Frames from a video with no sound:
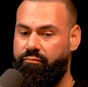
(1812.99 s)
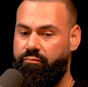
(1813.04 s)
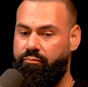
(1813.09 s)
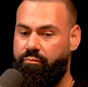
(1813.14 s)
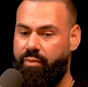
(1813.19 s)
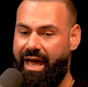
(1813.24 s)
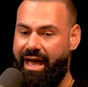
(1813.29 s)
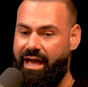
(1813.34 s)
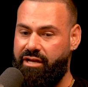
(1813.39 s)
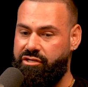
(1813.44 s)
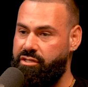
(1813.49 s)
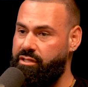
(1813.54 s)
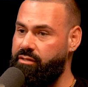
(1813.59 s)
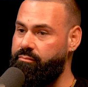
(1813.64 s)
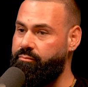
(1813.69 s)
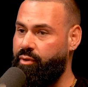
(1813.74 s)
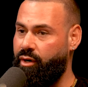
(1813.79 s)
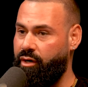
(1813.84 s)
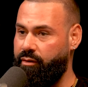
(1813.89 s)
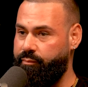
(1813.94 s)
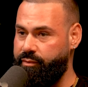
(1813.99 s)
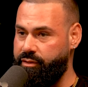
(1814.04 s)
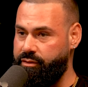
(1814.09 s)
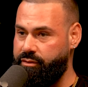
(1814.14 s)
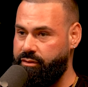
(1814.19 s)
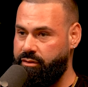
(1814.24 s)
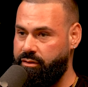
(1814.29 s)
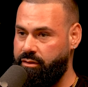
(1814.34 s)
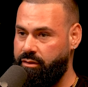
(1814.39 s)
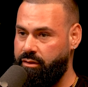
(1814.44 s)
passion and
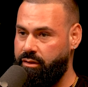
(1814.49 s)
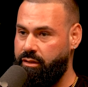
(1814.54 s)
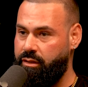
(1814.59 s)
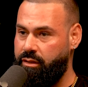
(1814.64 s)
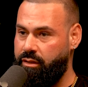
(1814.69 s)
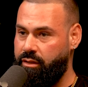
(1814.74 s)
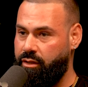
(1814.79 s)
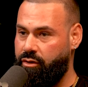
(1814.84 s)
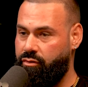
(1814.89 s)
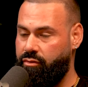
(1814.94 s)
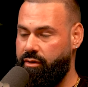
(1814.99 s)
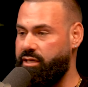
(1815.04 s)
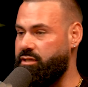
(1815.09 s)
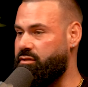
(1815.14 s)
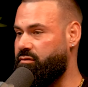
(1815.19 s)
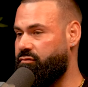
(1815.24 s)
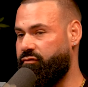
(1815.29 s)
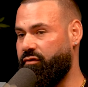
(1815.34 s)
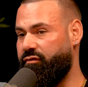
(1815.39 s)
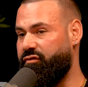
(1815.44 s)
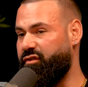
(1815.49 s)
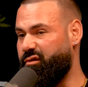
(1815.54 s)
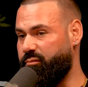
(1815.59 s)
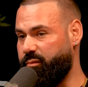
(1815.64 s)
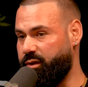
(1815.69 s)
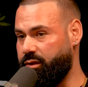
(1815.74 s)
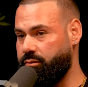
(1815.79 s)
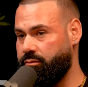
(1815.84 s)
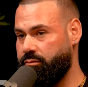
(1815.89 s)
purpose creates fulfillment.